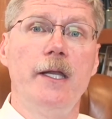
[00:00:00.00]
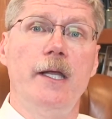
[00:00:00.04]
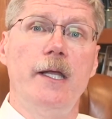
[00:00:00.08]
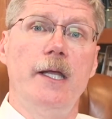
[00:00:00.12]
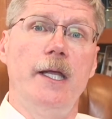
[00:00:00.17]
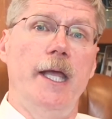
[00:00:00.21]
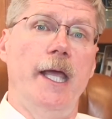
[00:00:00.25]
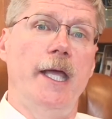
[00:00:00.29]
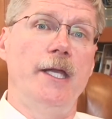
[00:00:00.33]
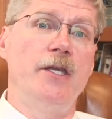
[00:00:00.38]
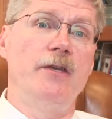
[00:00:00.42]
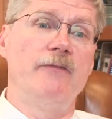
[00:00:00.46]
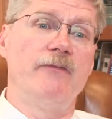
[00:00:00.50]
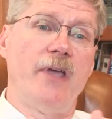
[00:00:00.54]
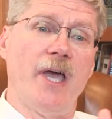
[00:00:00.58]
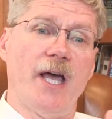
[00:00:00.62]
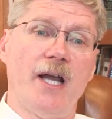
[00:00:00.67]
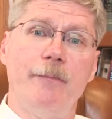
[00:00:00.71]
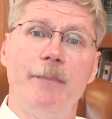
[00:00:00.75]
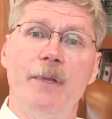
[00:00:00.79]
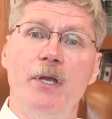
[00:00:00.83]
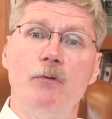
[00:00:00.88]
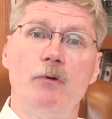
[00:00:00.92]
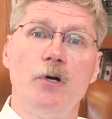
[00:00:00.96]
And you've got
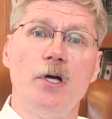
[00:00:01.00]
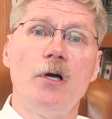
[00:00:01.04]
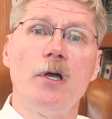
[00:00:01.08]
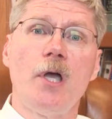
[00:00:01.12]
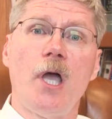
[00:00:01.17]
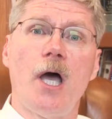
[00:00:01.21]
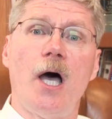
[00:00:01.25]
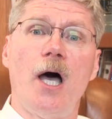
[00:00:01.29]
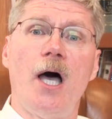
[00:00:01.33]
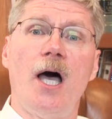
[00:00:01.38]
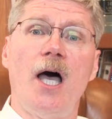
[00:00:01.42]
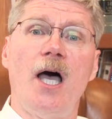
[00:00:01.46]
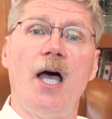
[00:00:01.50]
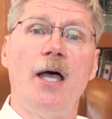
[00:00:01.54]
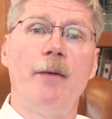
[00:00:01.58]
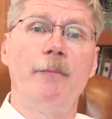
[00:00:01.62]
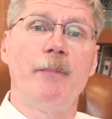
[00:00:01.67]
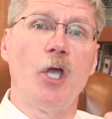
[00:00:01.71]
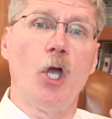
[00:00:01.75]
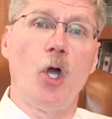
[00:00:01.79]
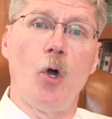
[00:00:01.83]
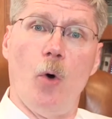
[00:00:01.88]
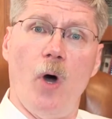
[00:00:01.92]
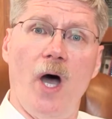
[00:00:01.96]
to be real calm
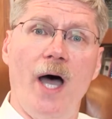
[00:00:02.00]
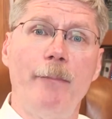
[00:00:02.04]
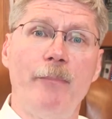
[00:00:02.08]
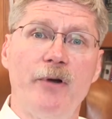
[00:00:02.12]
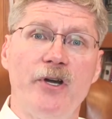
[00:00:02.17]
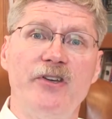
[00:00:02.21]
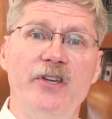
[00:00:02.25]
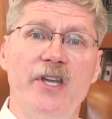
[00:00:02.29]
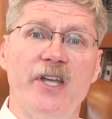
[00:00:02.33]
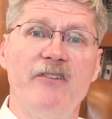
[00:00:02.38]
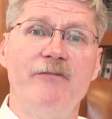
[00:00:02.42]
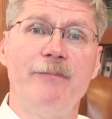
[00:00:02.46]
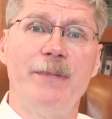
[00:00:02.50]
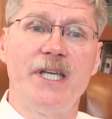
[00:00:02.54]
and cooperative,